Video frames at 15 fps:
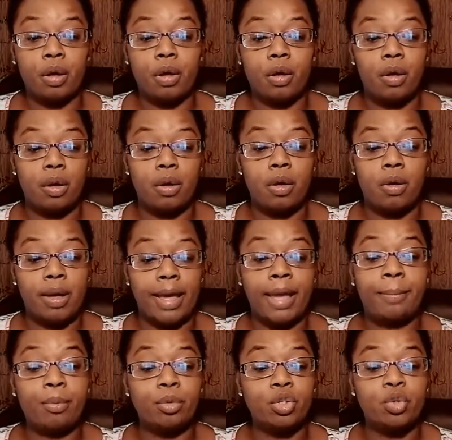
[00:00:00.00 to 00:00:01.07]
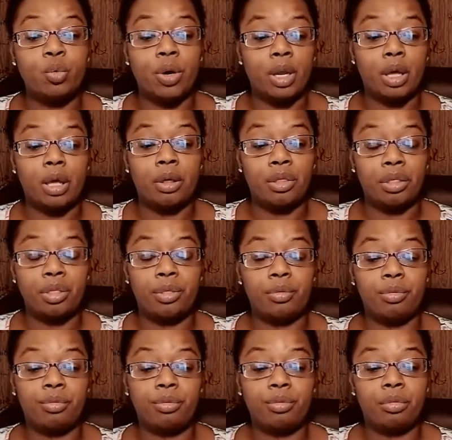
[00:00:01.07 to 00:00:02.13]
April 20th
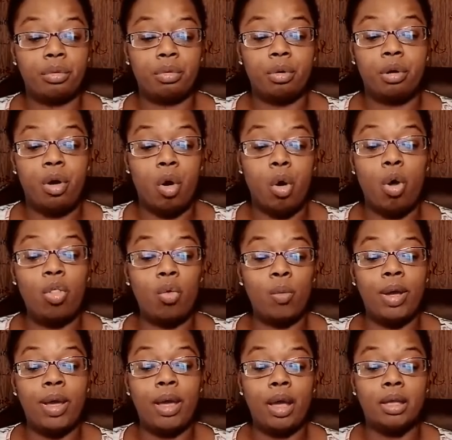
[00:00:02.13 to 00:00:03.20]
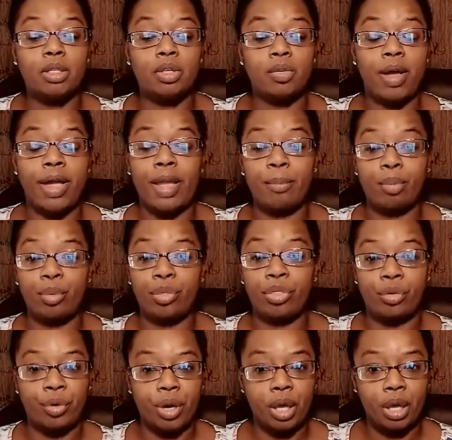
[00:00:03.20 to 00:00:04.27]
all the way until April
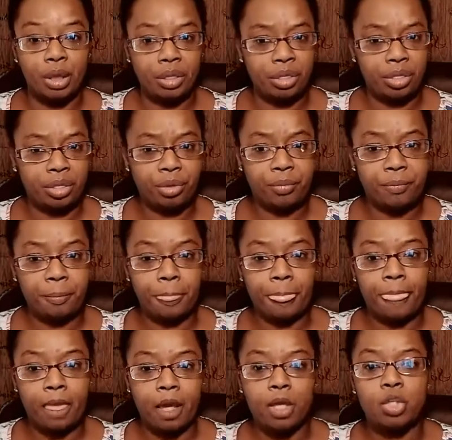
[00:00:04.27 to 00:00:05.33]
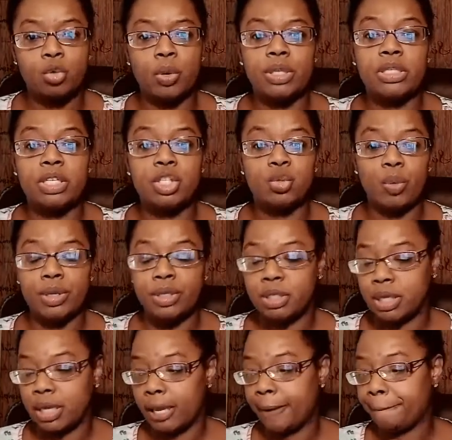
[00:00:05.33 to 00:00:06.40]
30th, 2020.
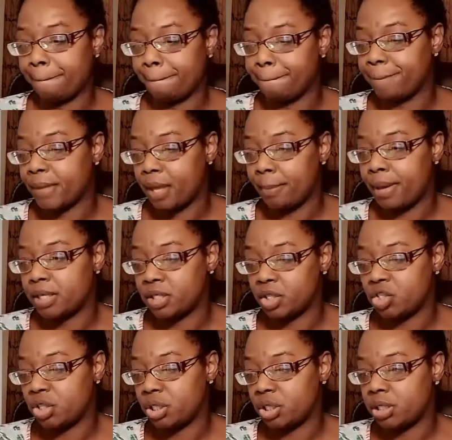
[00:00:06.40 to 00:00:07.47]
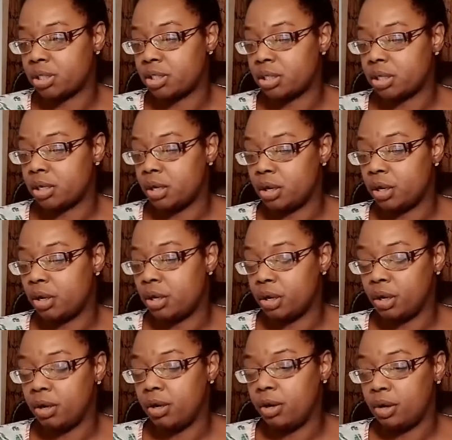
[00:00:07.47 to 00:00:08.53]
Messages.
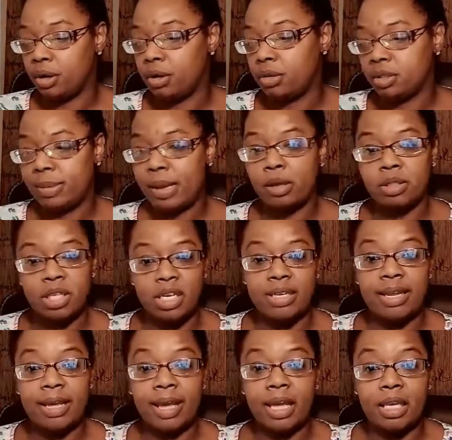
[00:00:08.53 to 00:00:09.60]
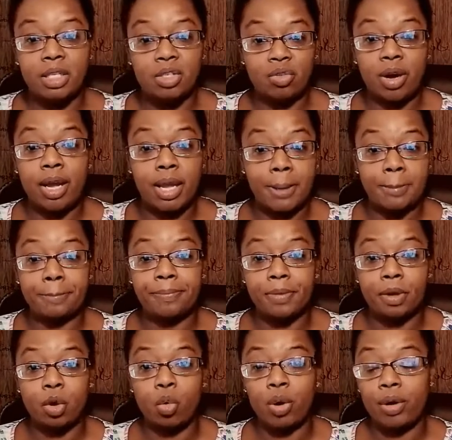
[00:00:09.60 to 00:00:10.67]
It's about 10 days, right?
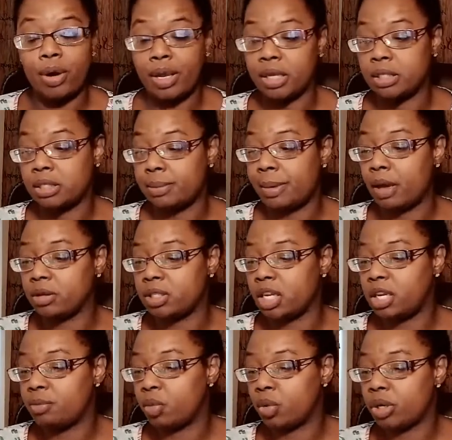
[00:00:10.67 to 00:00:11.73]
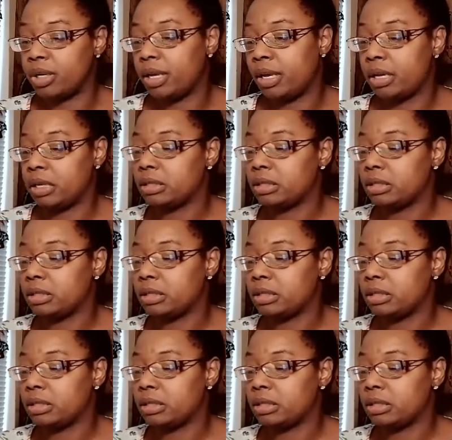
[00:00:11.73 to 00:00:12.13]
Aquarius, about 10 more days